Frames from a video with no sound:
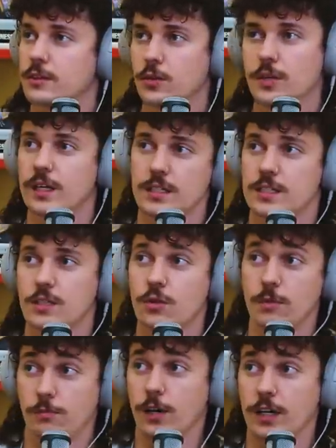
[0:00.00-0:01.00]
You can
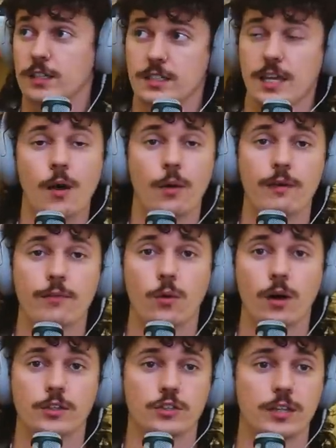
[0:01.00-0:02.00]
fucking say whatever you
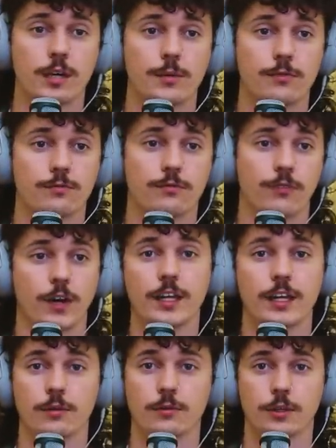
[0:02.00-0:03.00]
want. You just got to be
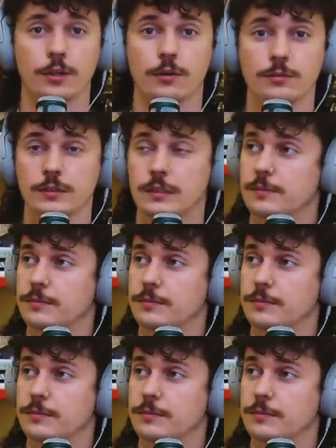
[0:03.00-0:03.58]
funny, you know?